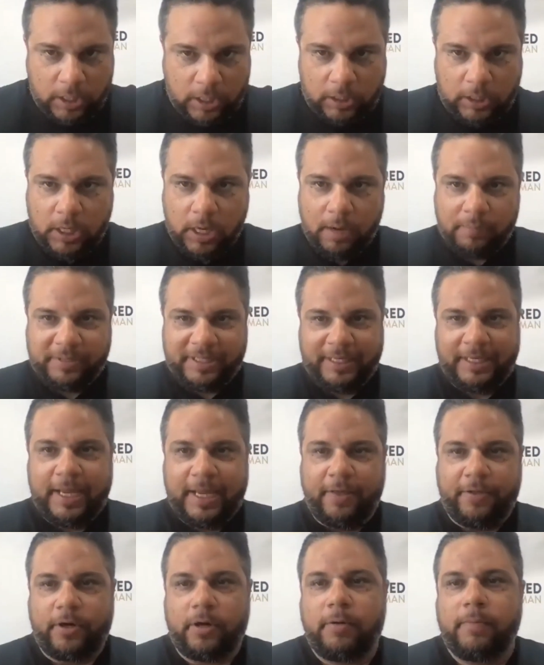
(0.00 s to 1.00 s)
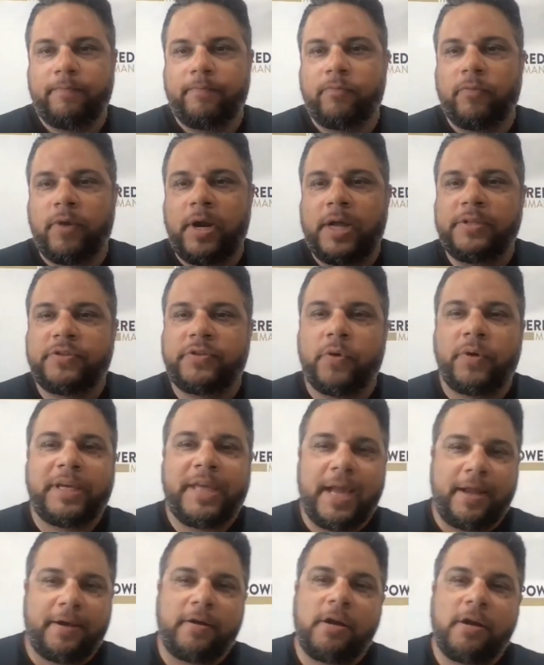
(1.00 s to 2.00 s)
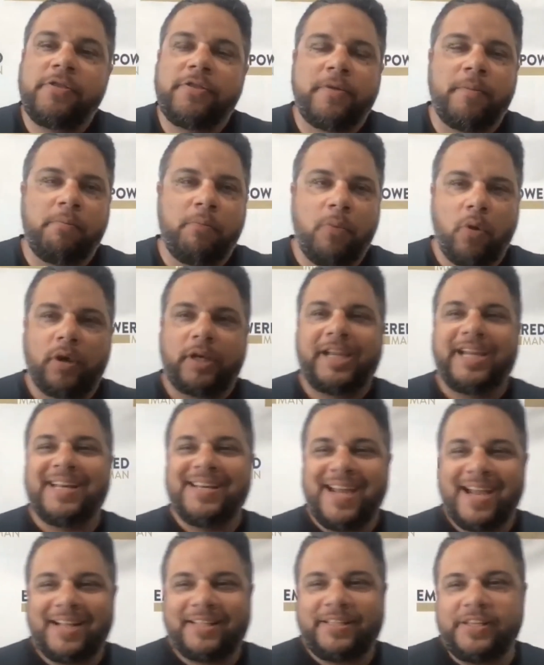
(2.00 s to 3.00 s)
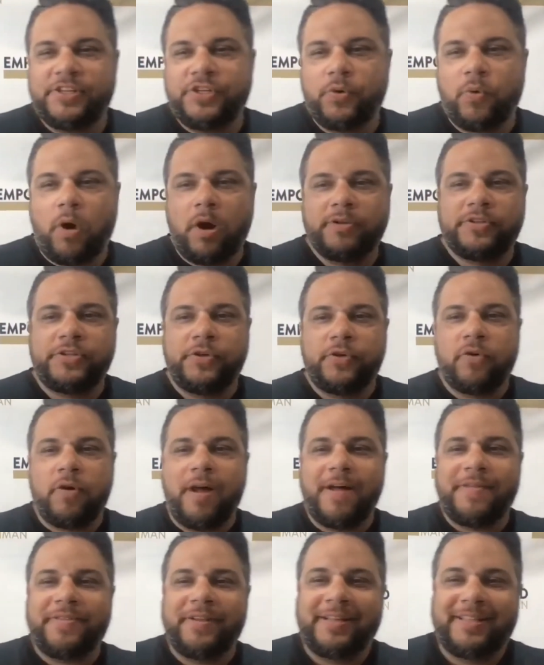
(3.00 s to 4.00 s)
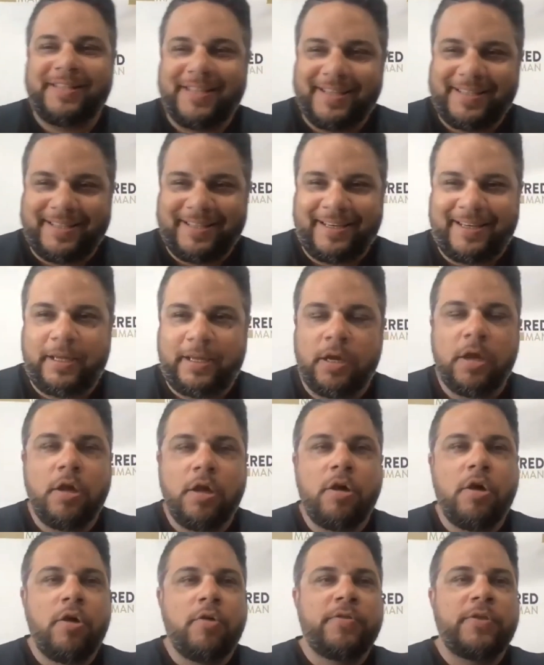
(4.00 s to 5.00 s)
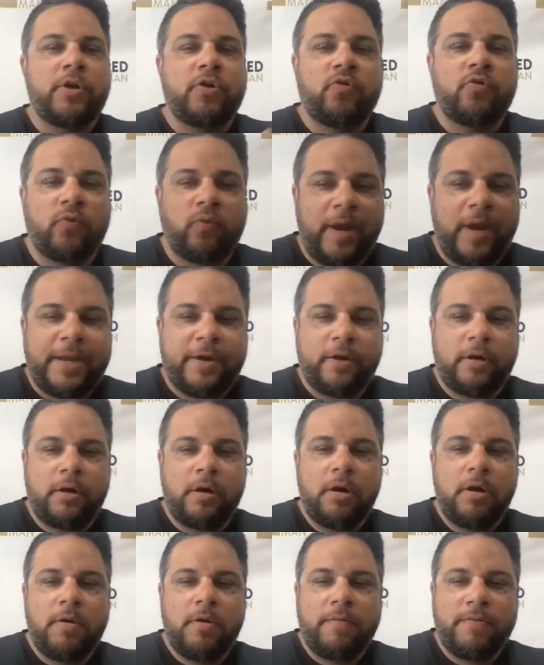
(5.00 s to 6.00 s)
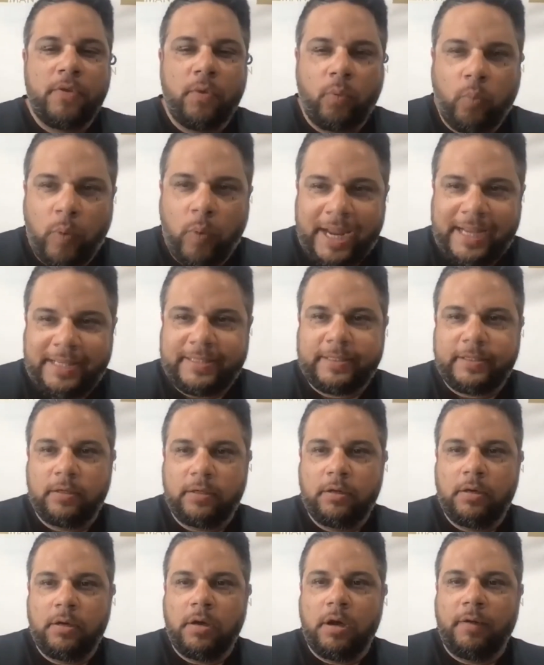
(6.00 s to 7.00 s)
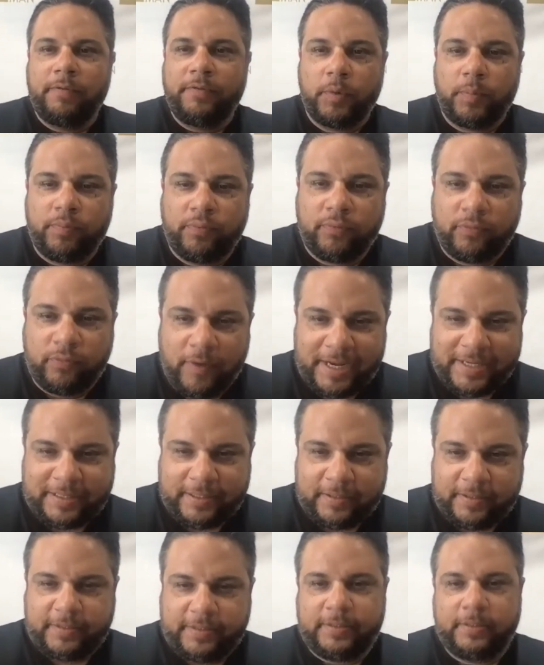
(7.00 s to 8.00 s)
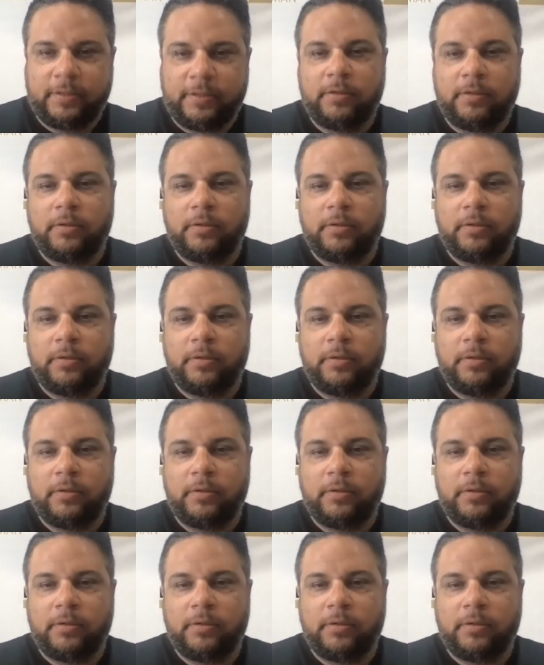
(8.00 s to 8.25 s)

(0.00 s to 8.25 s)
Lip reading: come together, right? So again, the more connected you are to your authenticity, the greater the weight of your presence.